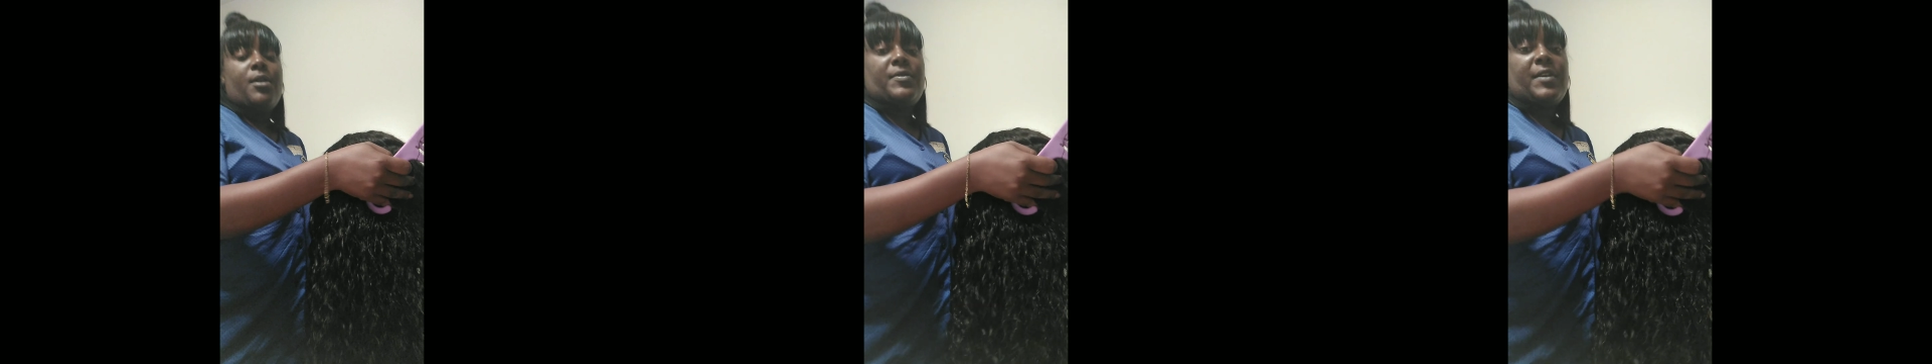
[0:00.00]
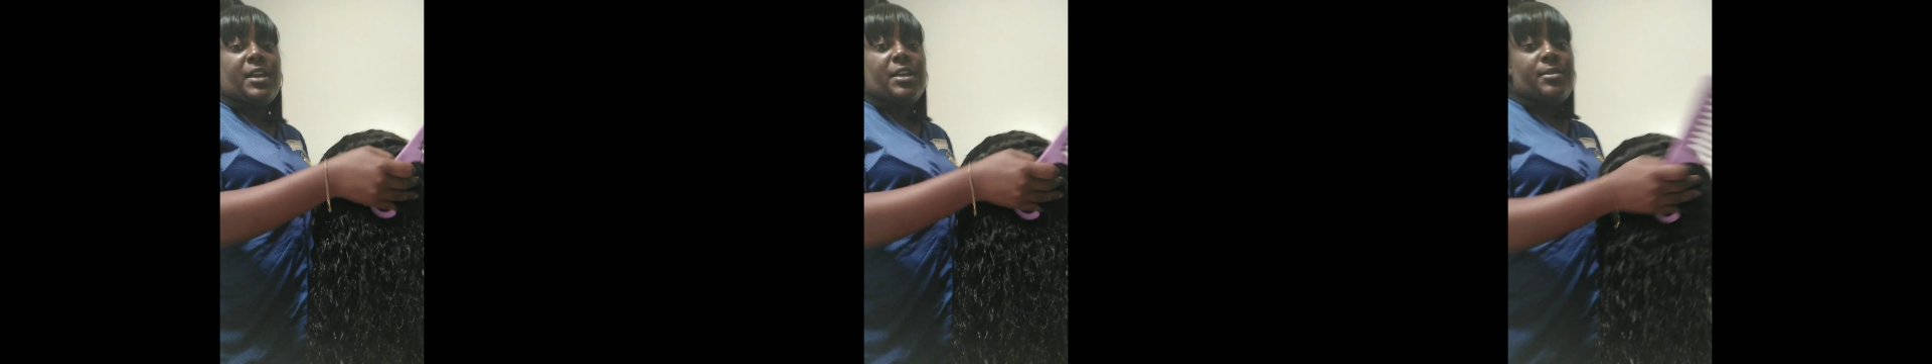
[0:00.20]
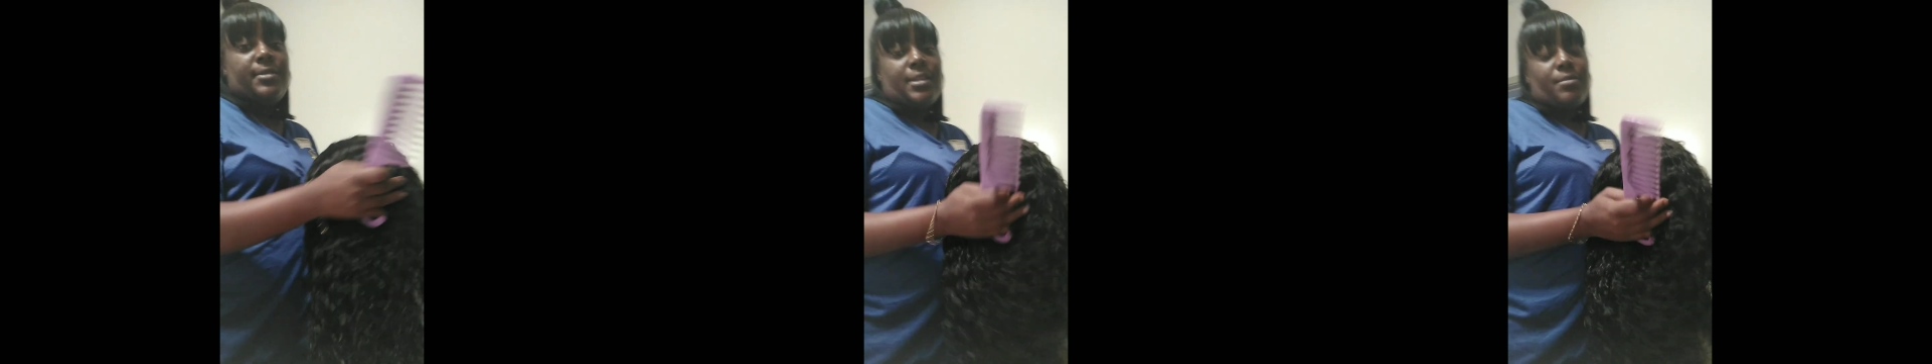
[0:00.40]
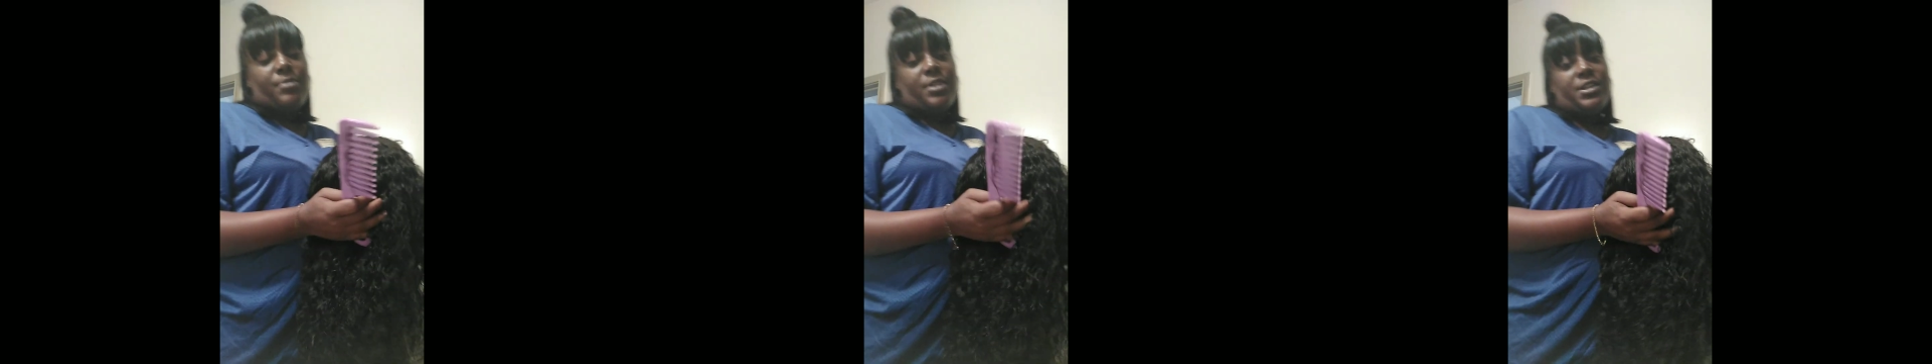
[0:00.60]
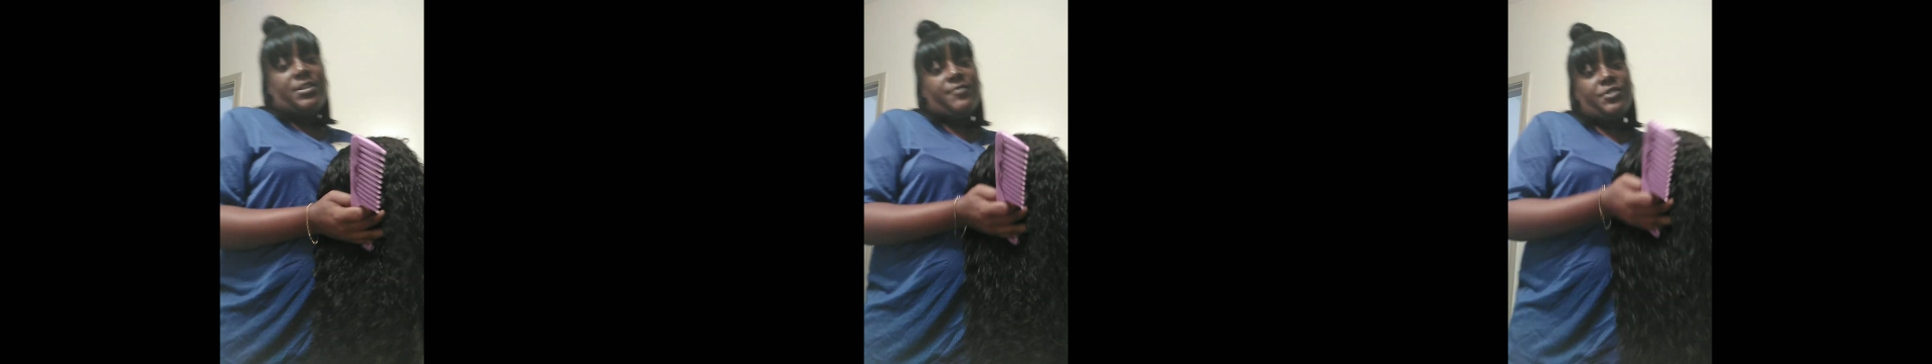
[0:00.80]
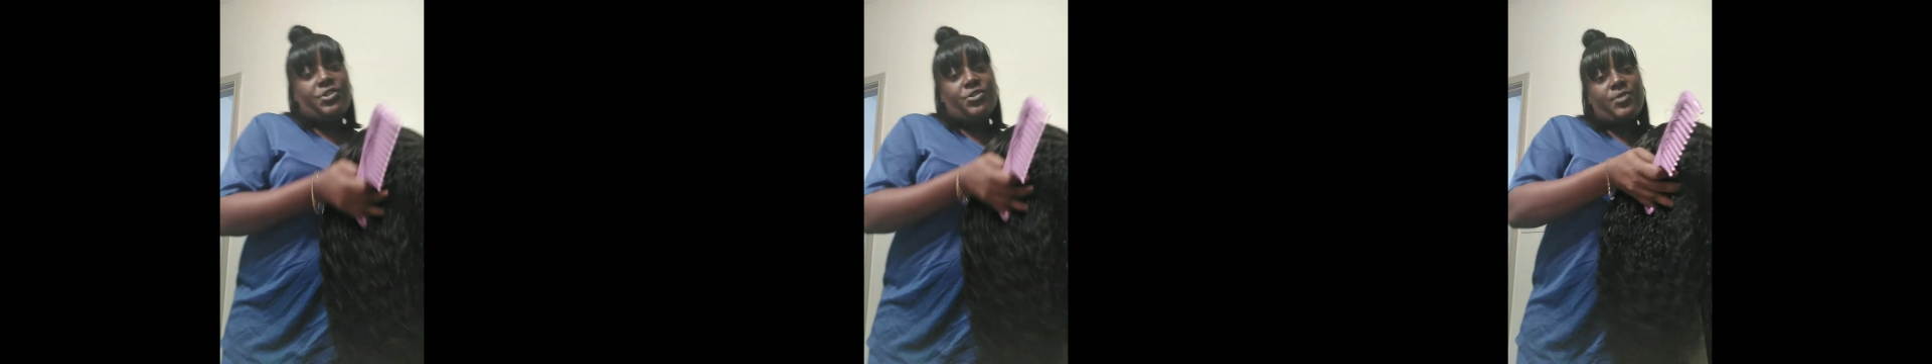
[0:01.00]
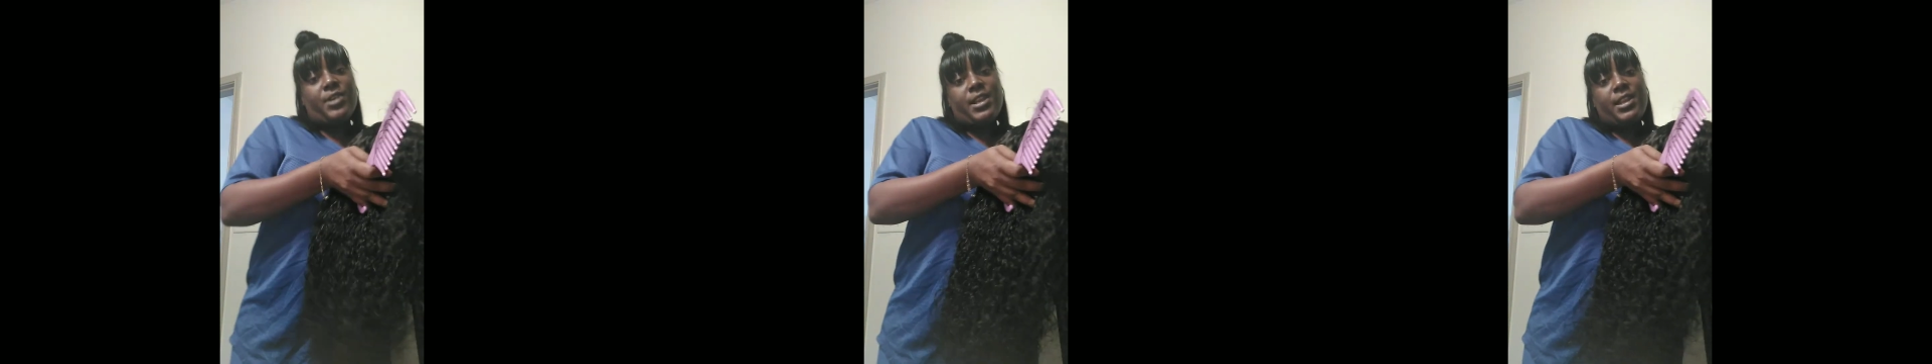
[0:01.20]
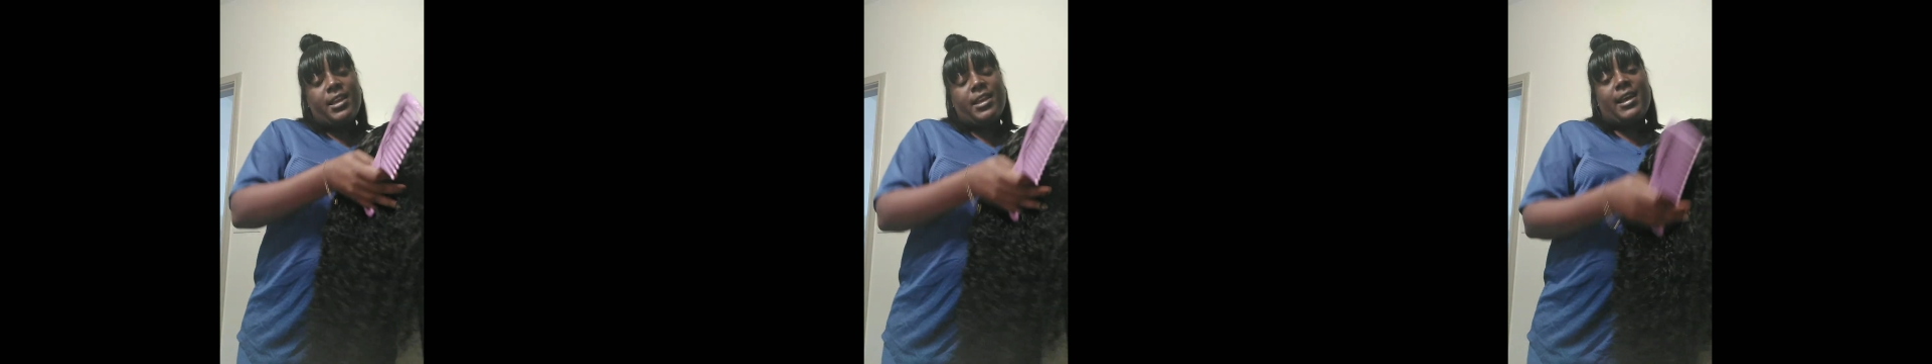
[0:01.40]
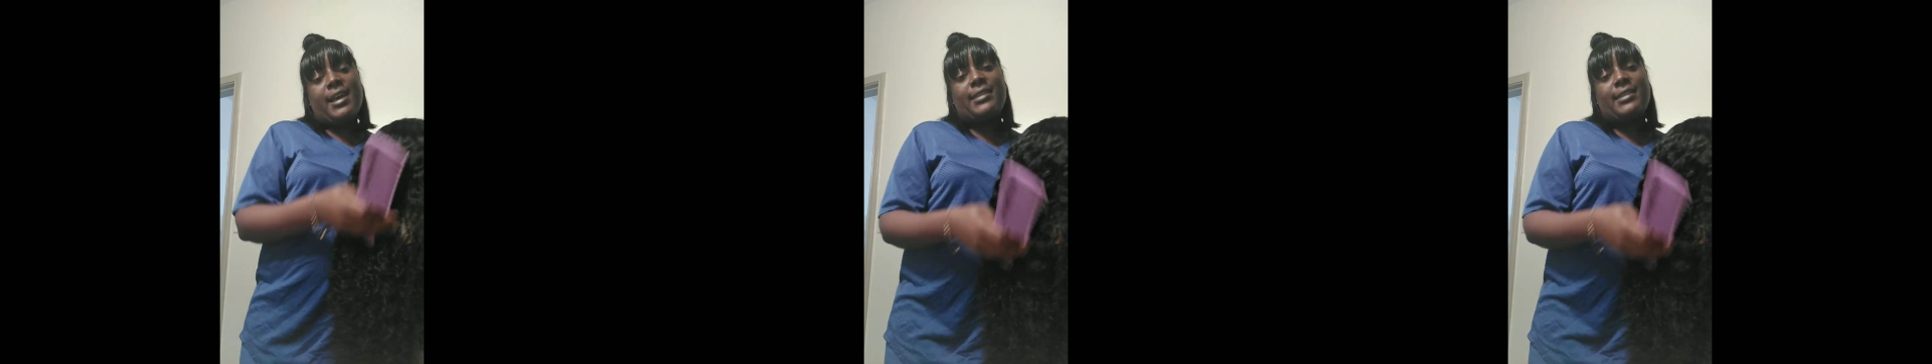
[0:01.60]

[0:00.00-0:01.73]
Thank you so much for joining.